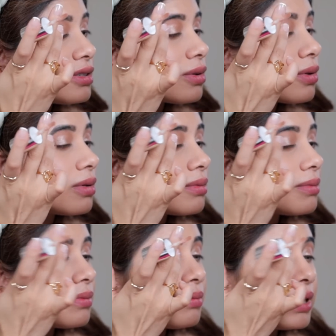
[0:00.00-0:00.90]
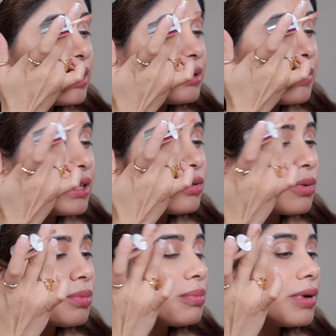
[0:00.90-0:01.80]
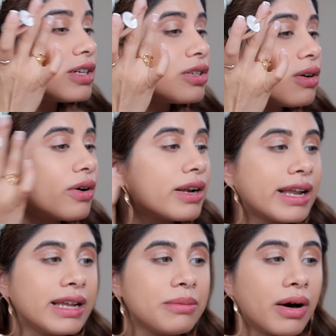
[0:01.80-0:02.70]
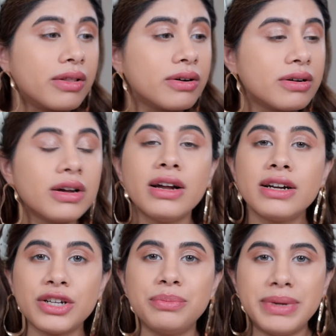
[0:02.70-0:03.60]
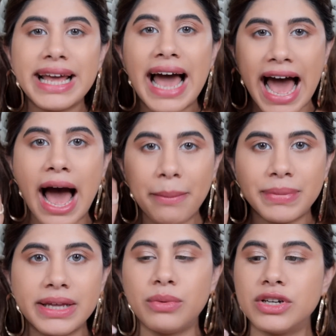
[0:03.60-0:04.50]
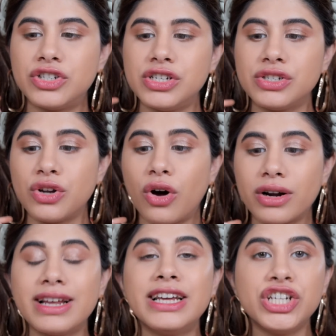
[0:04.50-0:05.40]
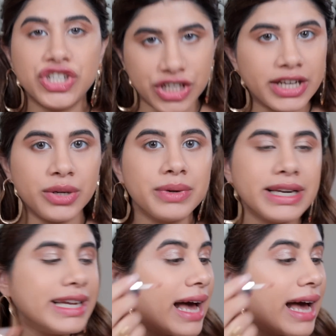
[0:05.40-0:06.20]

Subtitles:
So please, please don't put pressure on any mother to be happy when she's not genuinely